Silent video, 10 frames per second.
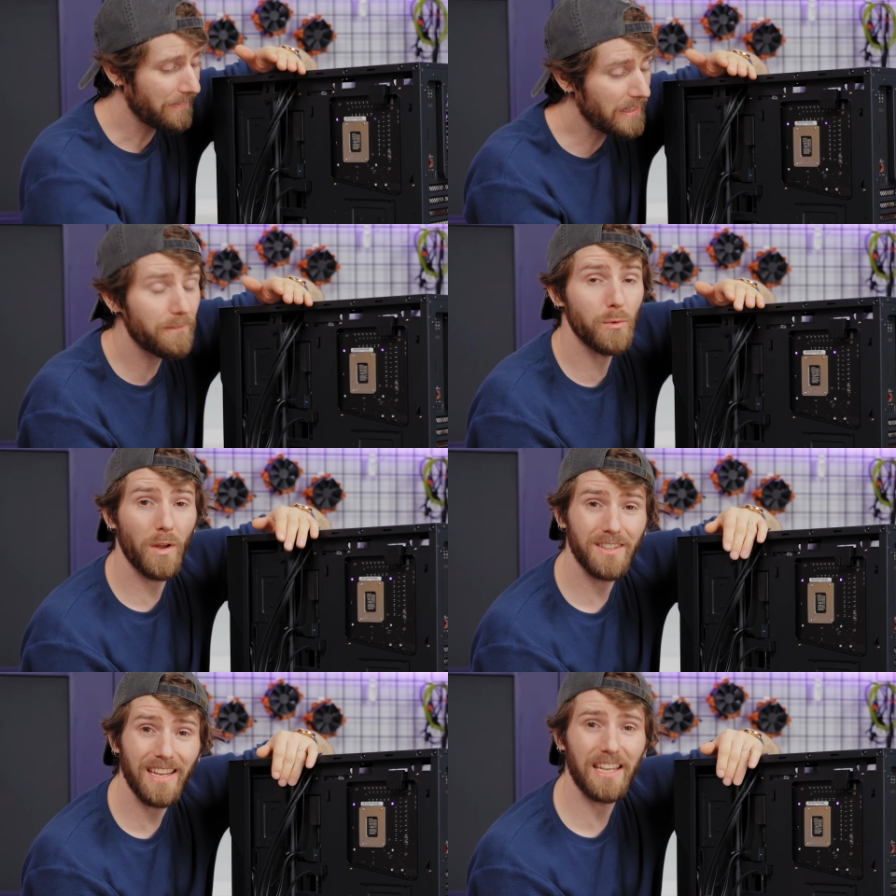I think if you
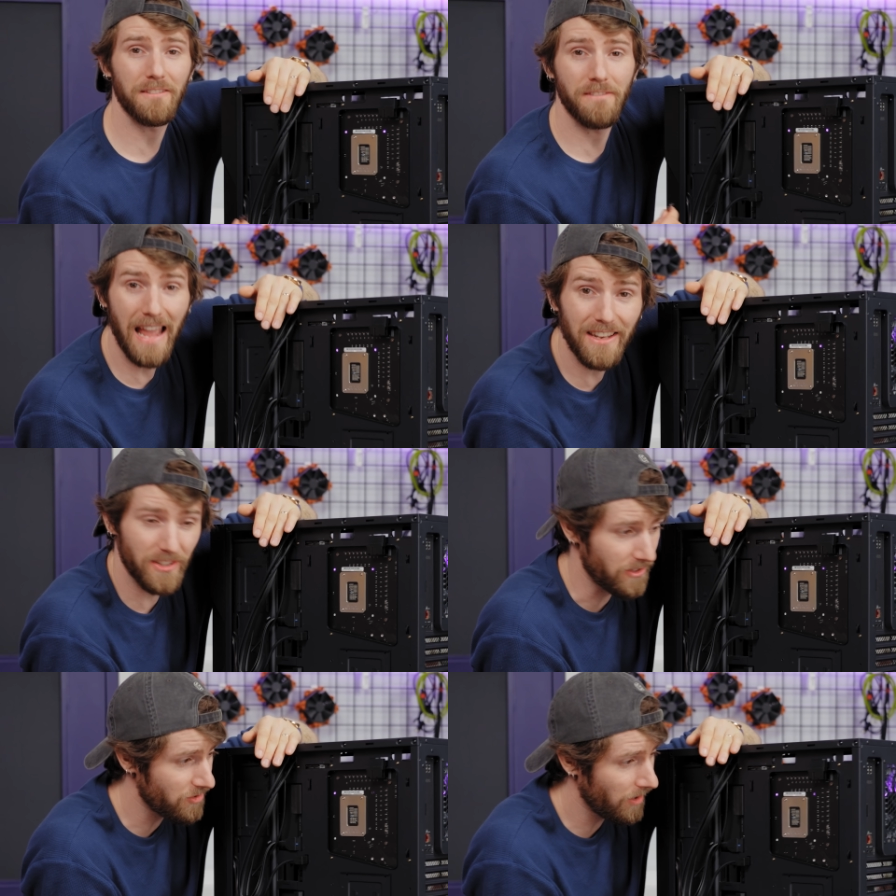wanna take
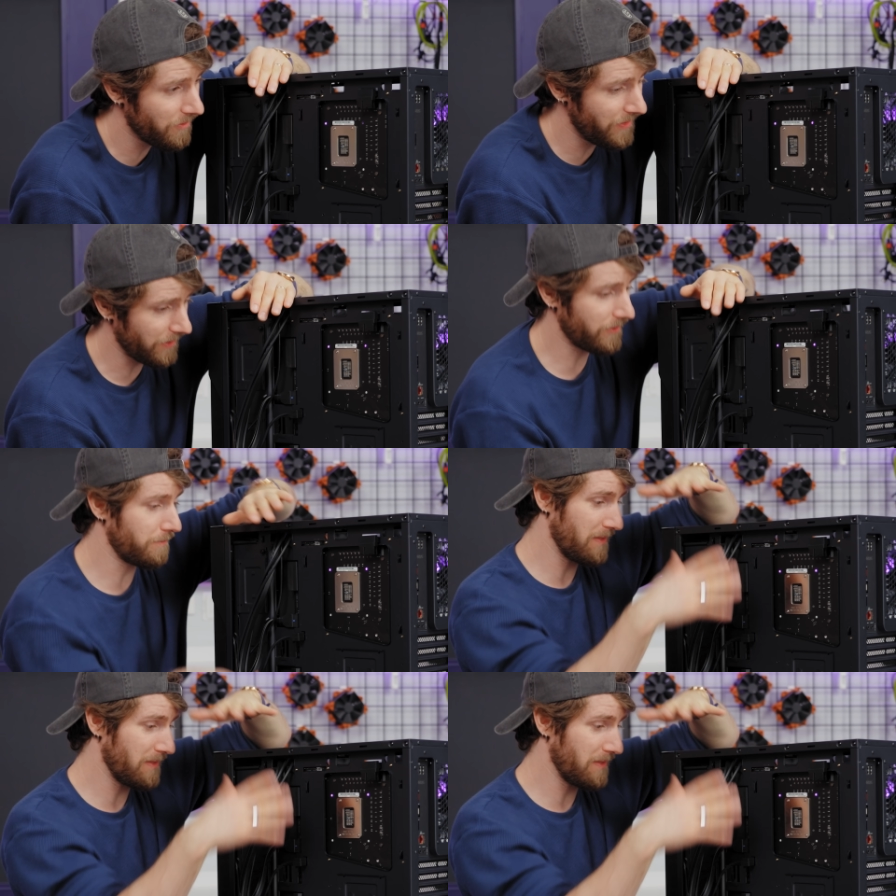advantage of this